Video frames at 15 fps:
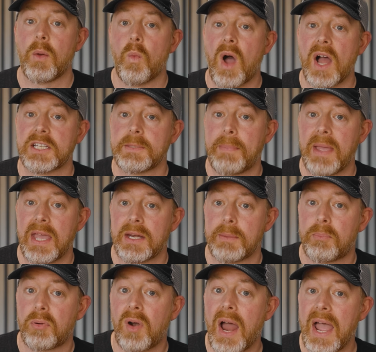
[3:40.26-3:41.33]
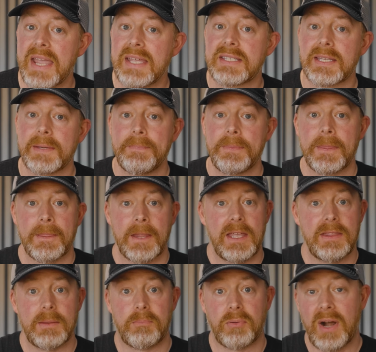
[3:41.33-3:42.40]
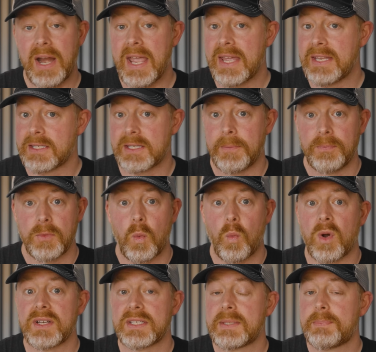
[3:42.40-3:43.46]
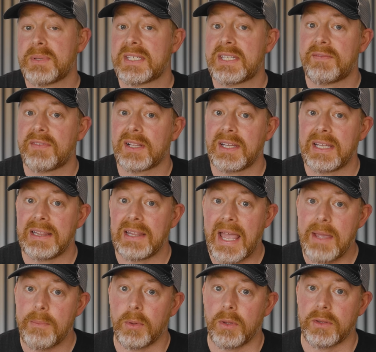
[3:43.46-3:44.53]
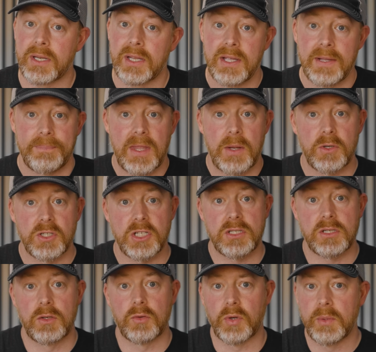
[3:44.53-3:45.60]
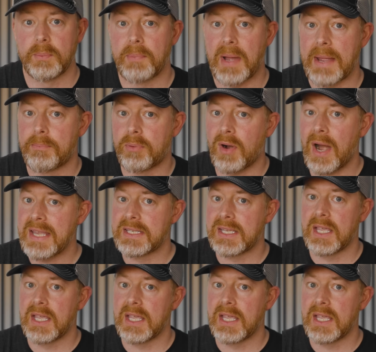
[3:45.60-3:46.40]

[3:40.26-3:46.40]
watch band price, and the brands weren't specifically labeled. They were just grouped by price